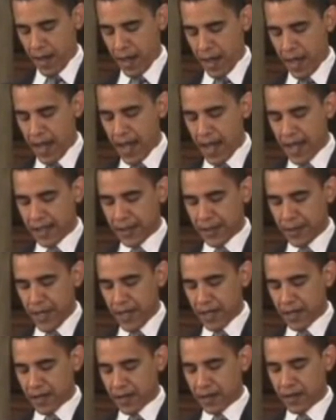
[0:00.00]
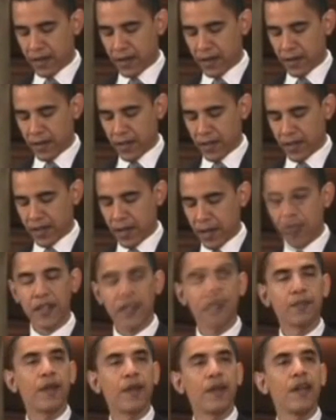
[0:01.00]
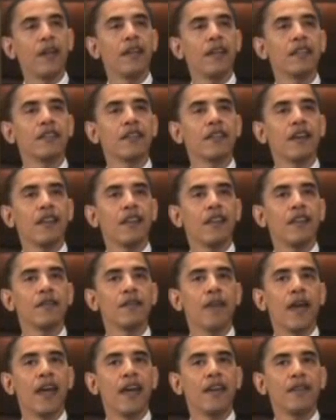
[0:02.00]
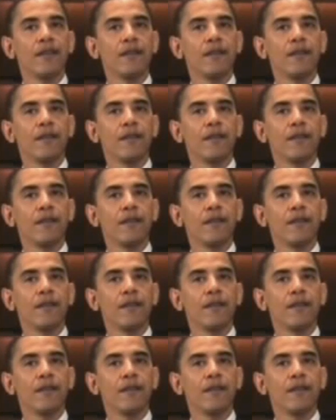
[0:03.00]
And I speak with some experience on this matter.